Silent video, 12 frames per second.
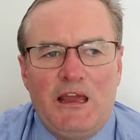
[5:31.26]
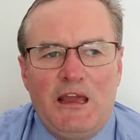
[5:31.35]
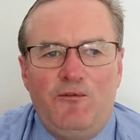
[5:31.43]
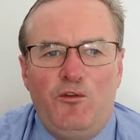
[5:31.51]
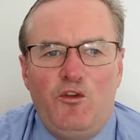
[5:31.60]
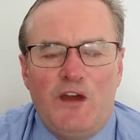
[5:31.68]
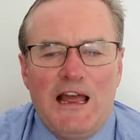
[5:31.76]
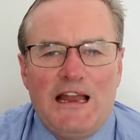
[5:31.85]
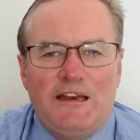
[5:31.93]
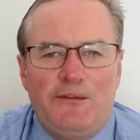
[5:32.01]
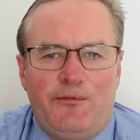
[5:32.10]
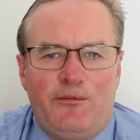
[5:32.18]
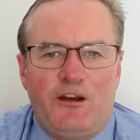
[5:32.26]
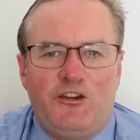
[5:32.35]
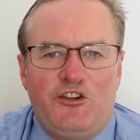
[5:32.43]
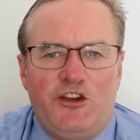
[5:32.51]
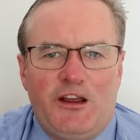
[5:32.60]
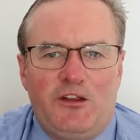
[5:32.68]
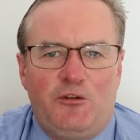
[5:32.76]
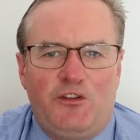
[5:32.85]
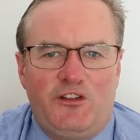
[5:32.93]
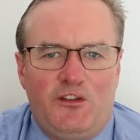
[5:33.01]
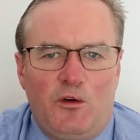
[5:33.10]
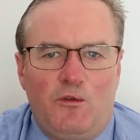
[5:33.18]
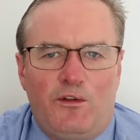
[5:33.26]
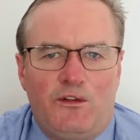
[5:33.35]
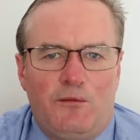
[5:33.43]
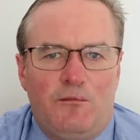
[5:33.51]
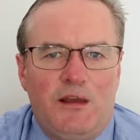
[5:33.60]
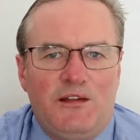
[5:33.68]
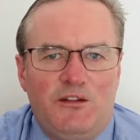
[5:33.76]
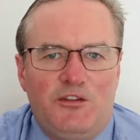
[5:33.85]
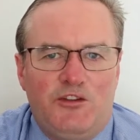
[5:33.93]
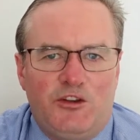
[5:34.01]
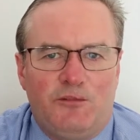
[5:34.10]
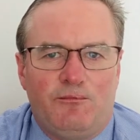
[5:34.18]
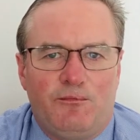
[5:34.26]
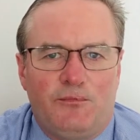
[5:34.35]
If you can't differentiate yourself as a messenger